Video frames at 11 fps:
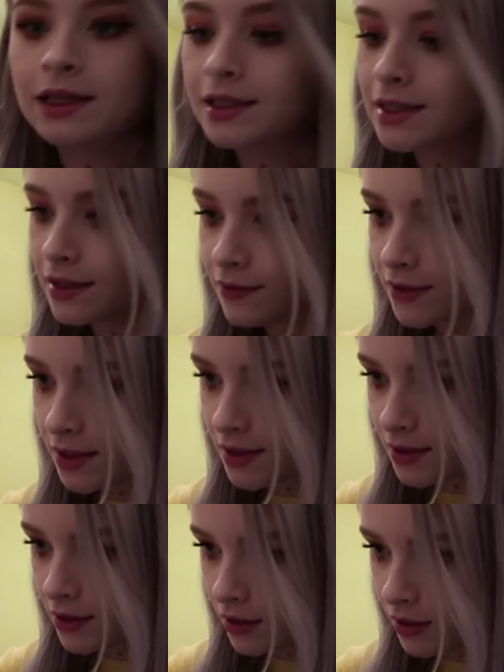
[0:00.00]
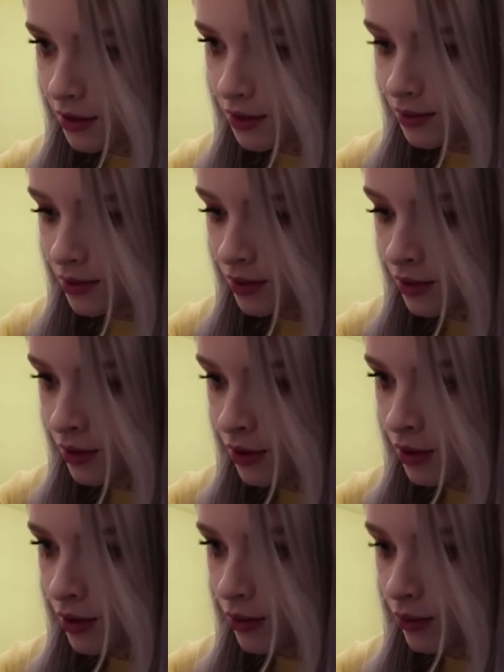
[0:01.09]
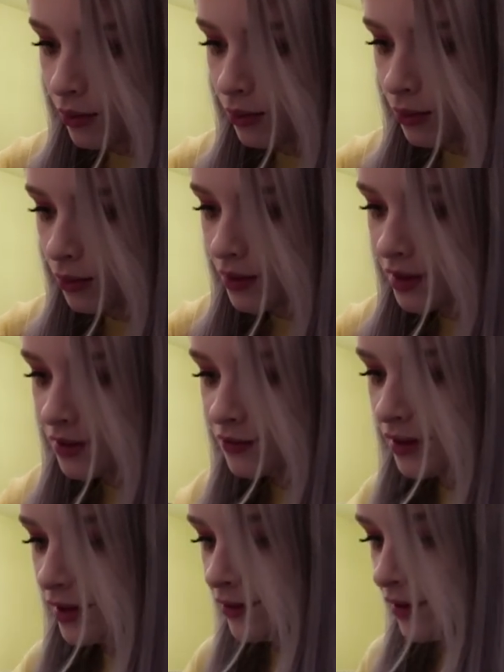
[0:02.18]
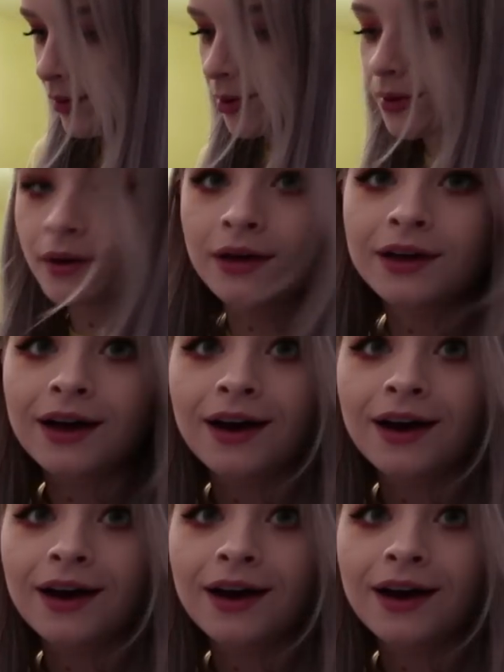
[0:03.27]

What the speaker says: Let's give this a go. Oh, that's very vibrant.